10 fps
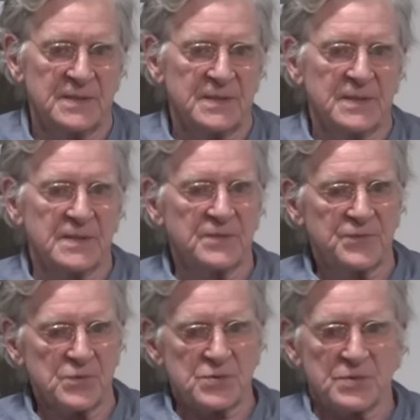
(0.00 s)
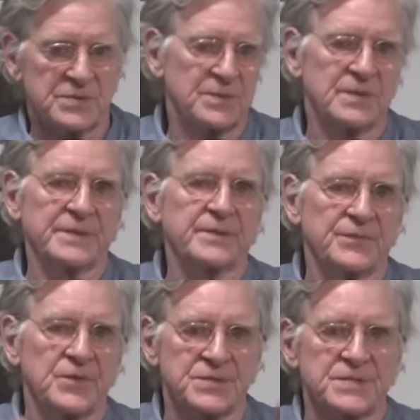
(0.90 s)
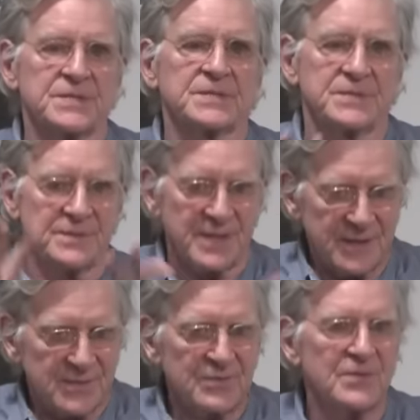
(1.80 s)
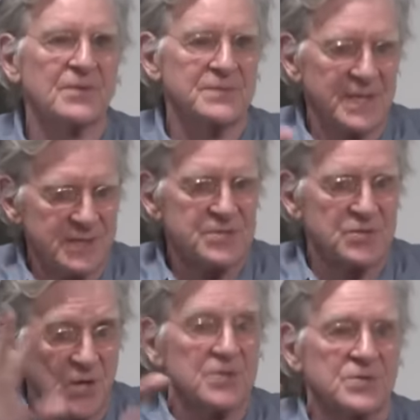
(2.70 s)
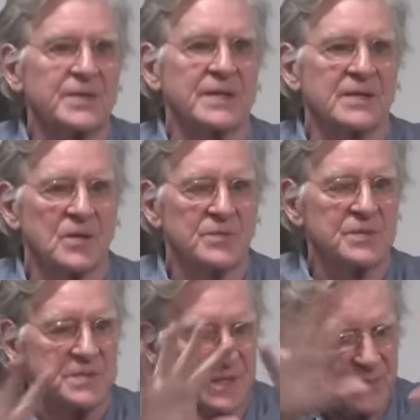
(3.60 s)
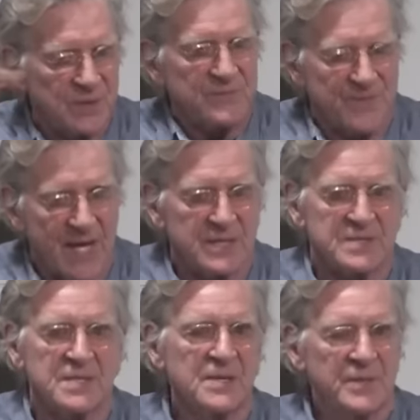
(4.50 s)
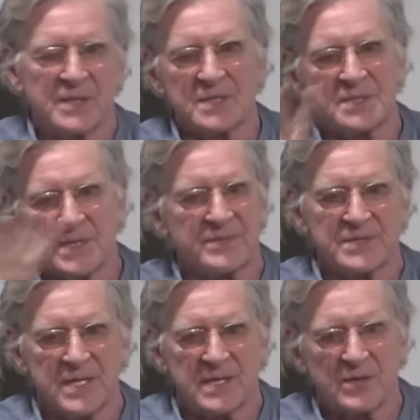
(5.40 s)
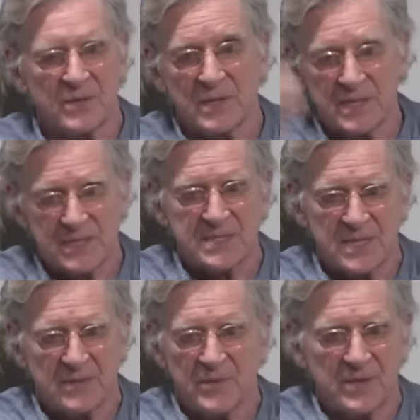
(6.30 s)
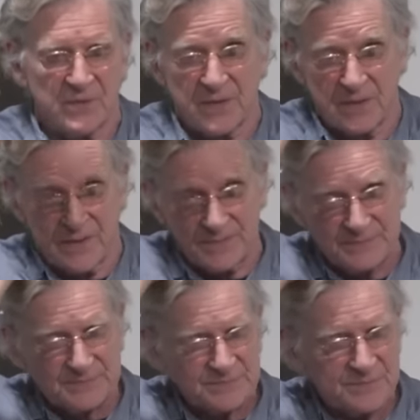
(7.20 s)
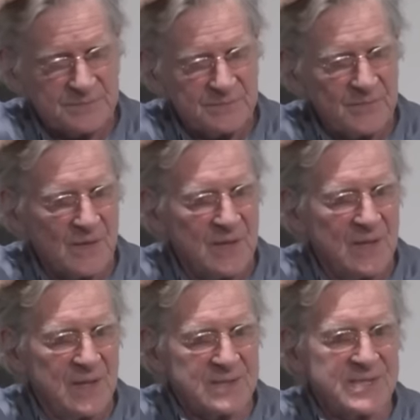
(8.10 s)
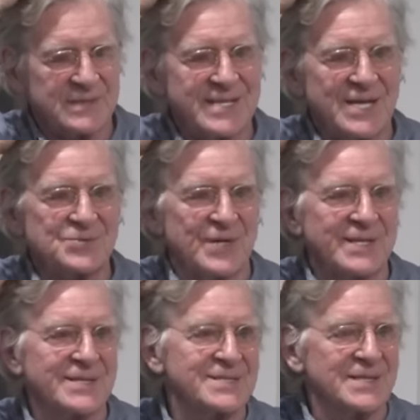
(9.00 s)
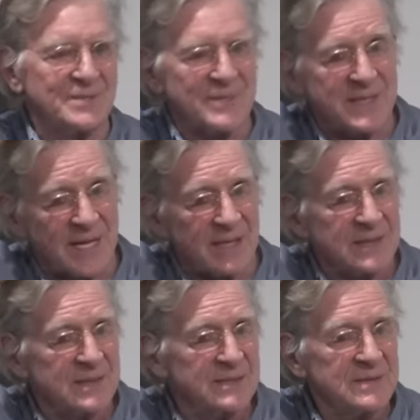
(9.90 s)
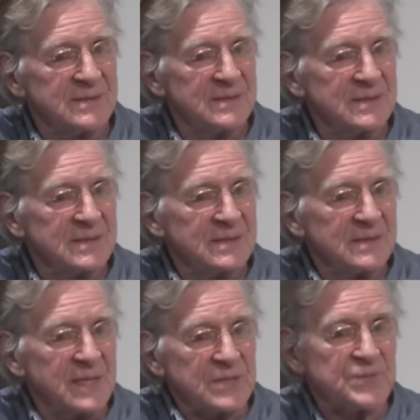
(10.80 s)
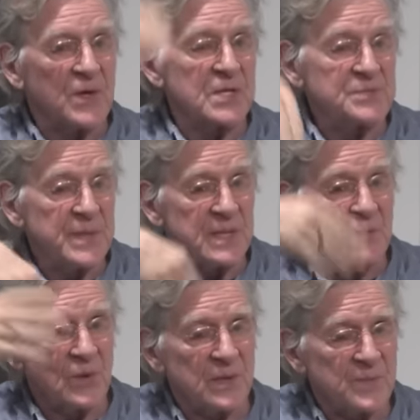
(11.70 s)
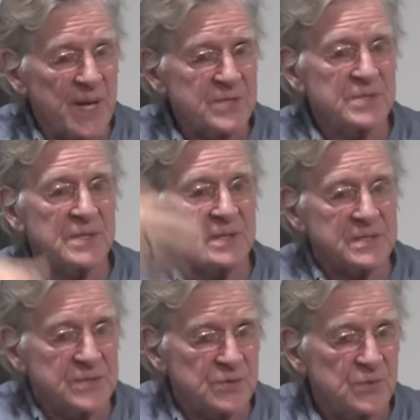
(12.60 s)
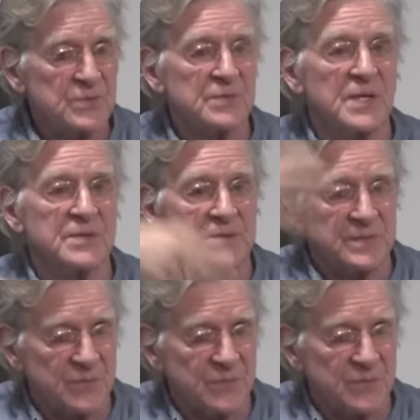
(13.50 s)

in the future. So, you know, first he says they can do it, or they can start doing it at home because they're more advanced, but he doesn't ever say that, or at least it's not, we don't hear it. Until Tantra, he doesn't admit that. As far as being more compassionate and tuned to others and more